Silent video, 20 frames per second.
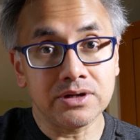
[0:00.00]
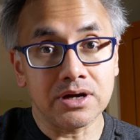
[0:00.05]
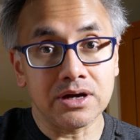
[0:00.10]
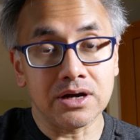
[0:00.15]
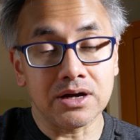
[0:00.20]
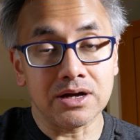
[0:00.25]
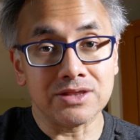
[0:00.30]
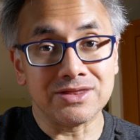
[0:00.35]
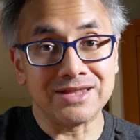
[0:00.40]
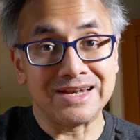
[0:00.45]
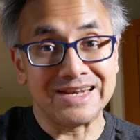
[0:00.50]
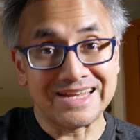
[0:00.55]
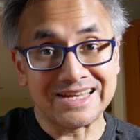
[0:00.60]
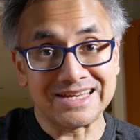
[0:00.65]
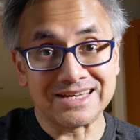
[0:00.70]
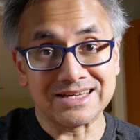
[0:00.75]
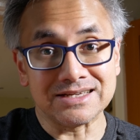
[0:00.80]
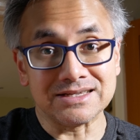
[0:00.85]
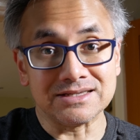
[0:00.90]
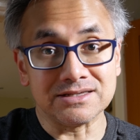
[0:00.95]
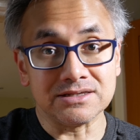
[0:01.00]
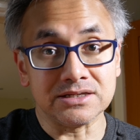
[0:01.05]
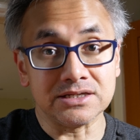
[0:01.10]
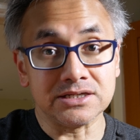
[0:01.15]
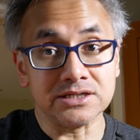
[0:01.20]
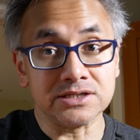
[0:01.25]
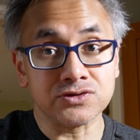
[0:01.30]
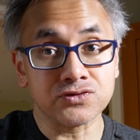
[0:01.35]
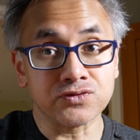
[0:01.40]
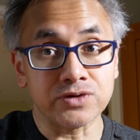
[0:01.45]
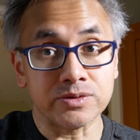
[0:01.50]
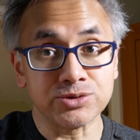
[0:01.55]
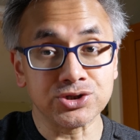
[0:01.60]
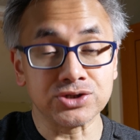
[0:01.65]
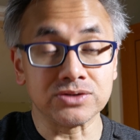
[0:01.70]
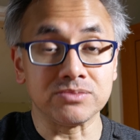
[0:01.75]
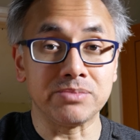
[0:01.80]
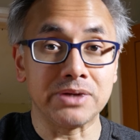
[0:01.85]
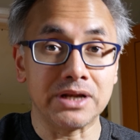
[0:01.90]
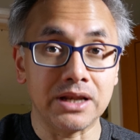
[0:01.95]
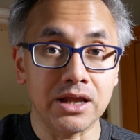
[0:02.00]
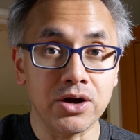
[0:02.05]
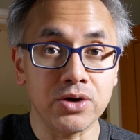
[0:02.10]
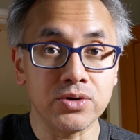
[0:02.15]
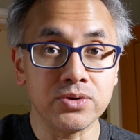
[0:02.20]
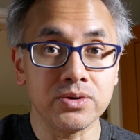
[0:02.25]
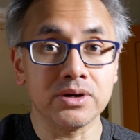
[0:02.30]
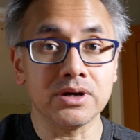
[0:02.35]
the link is in the description below.